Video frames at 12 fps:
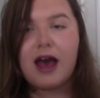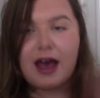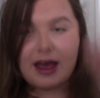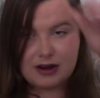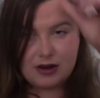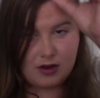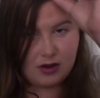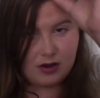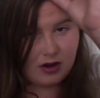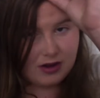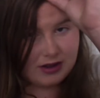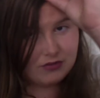And
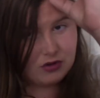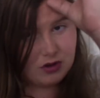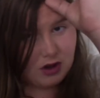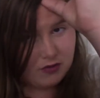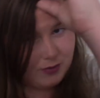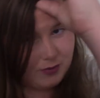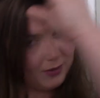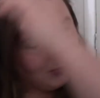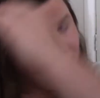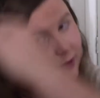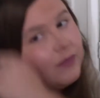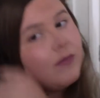I'll give you a laugh about
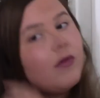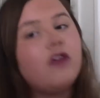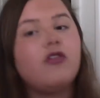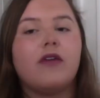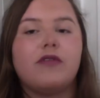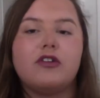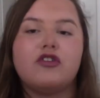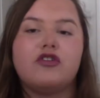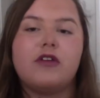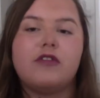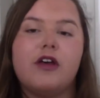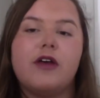my driving
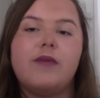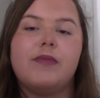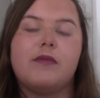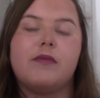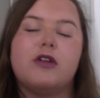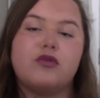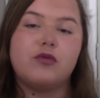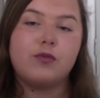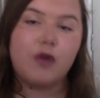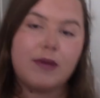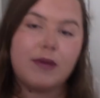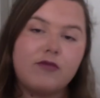instructor, which will
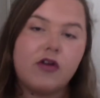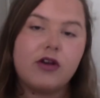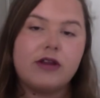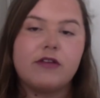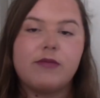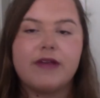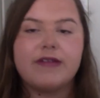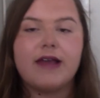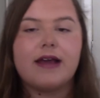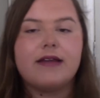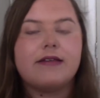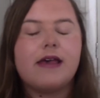probably run into my
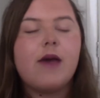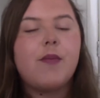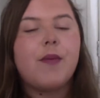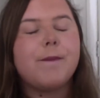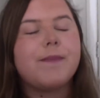second tip.